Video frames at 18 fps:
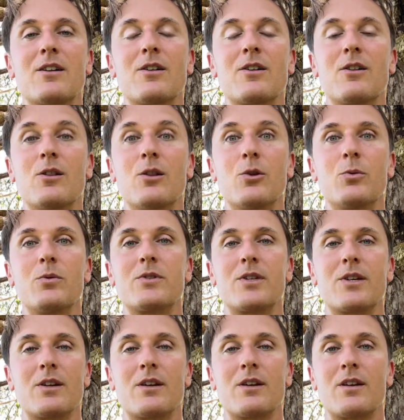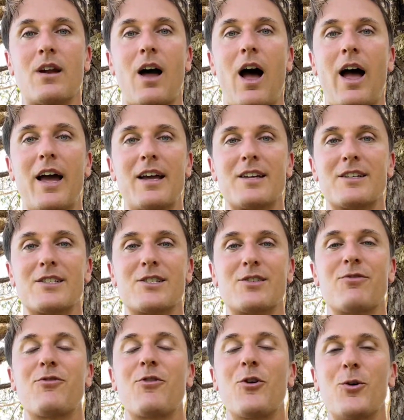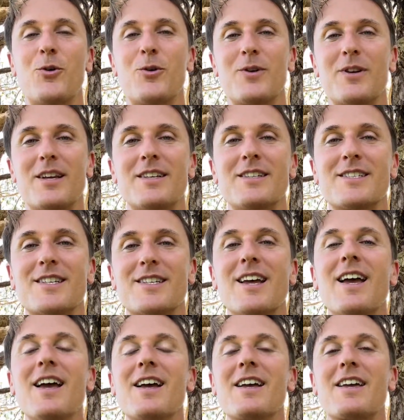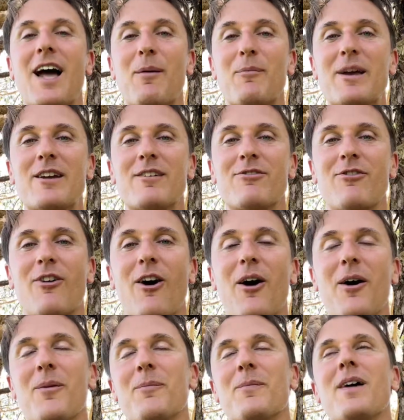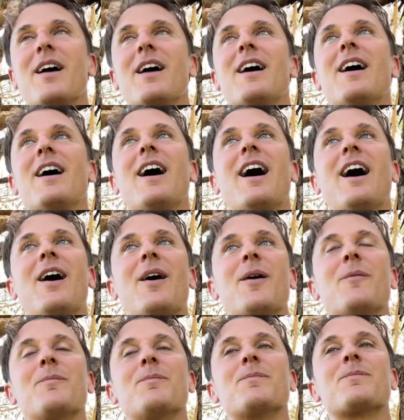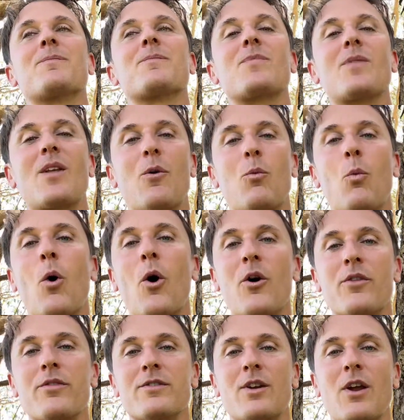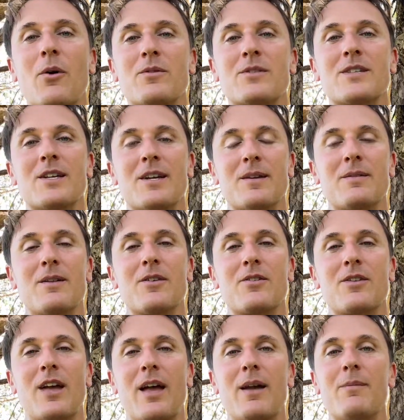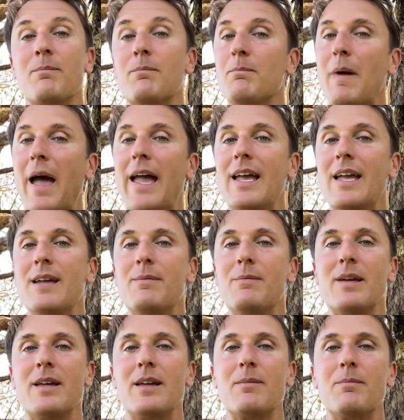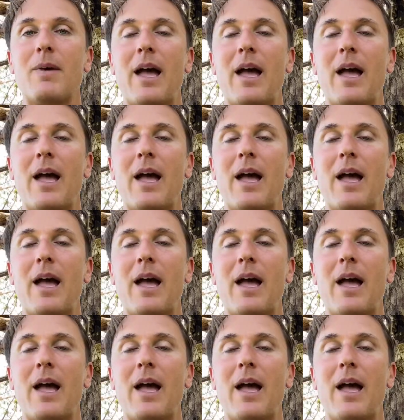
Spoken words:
glutenized food is coming from. Worth noting, okay? Maybe,